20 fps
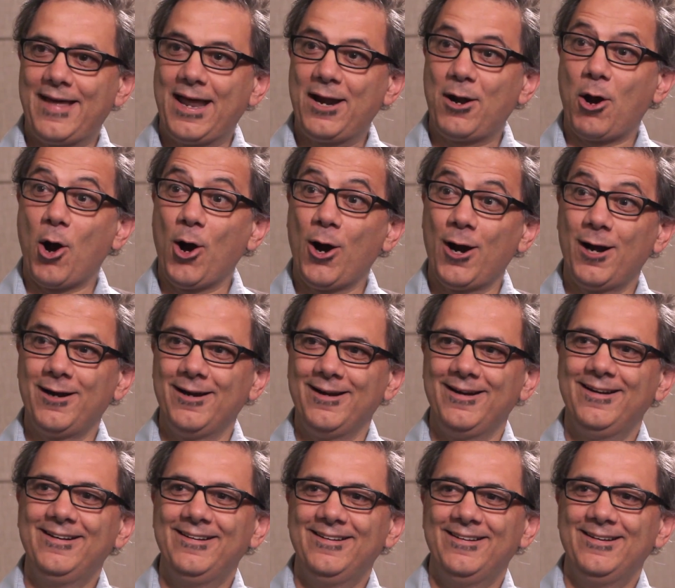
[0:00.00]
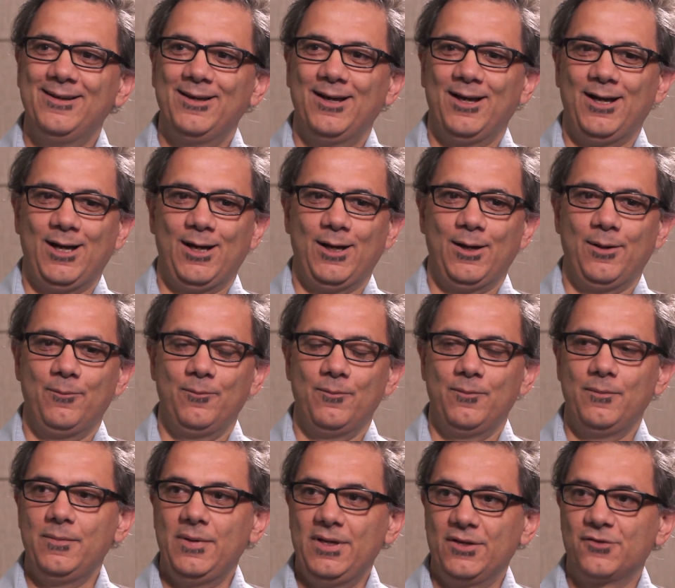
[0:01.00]
that arc,
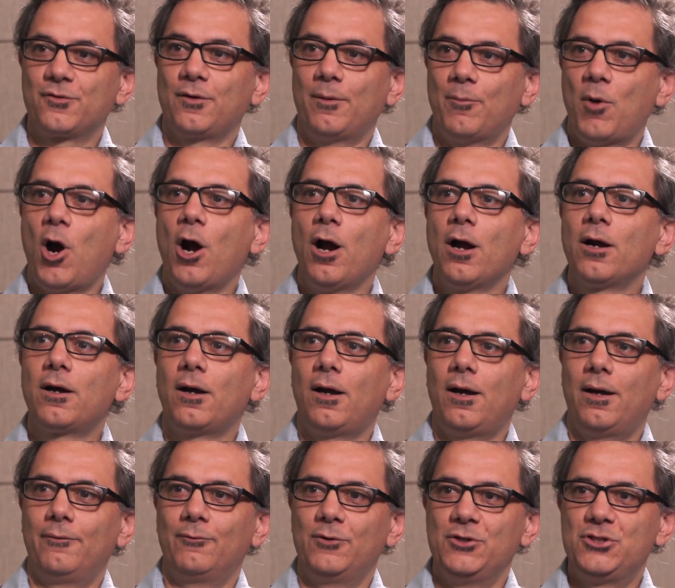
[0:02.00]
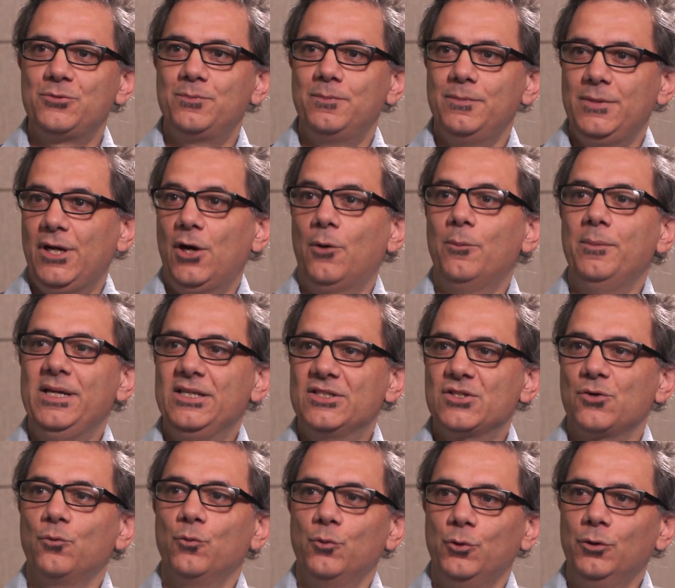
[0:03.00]
is from archon, which,
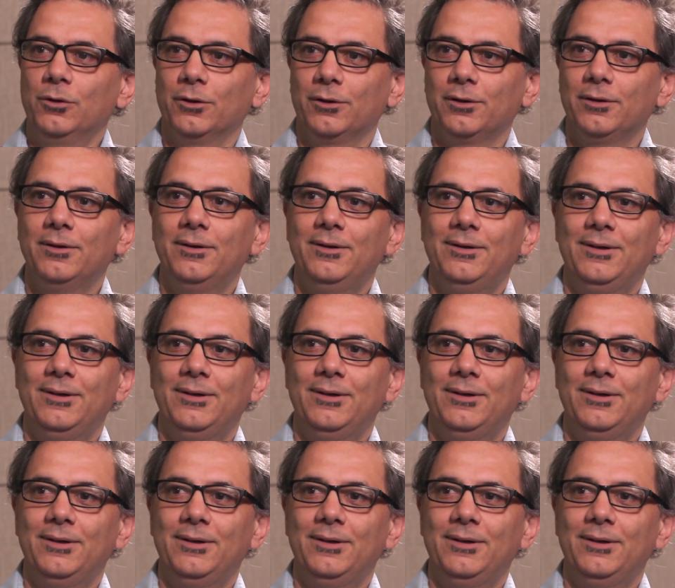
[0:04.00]
means a ruler.